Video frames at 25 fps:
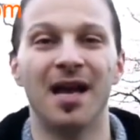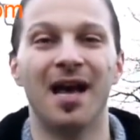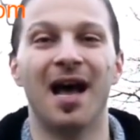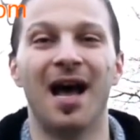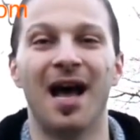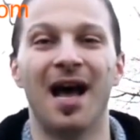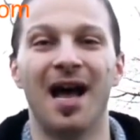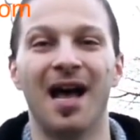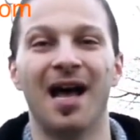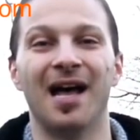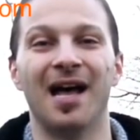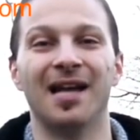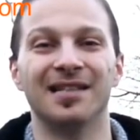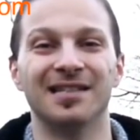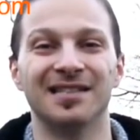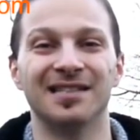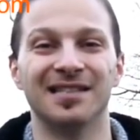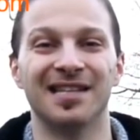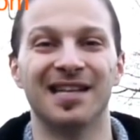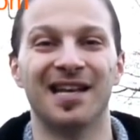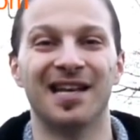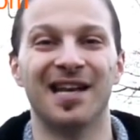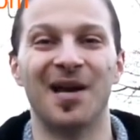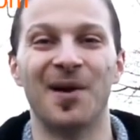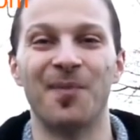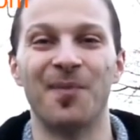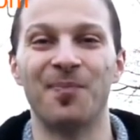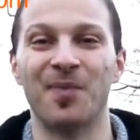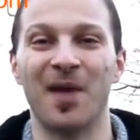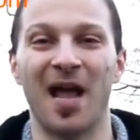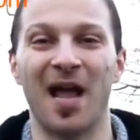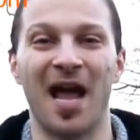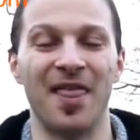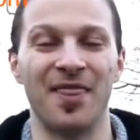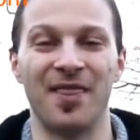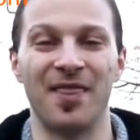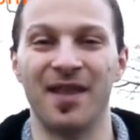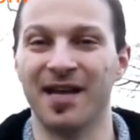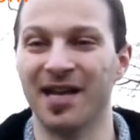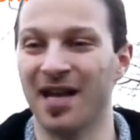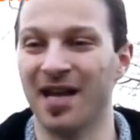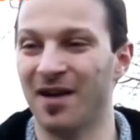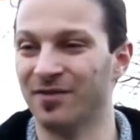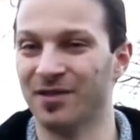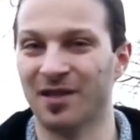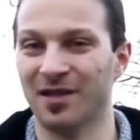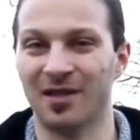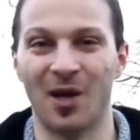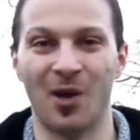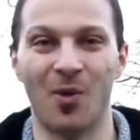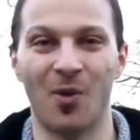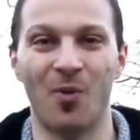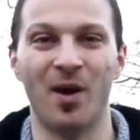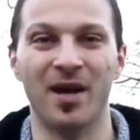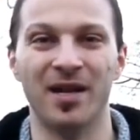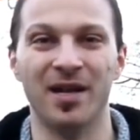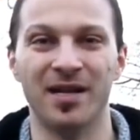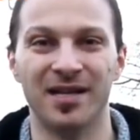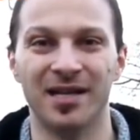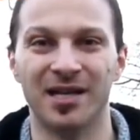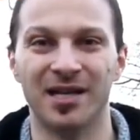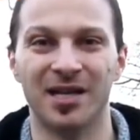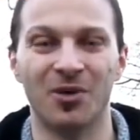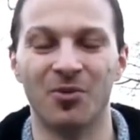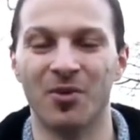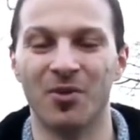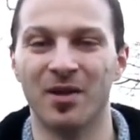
And then after like 1 year,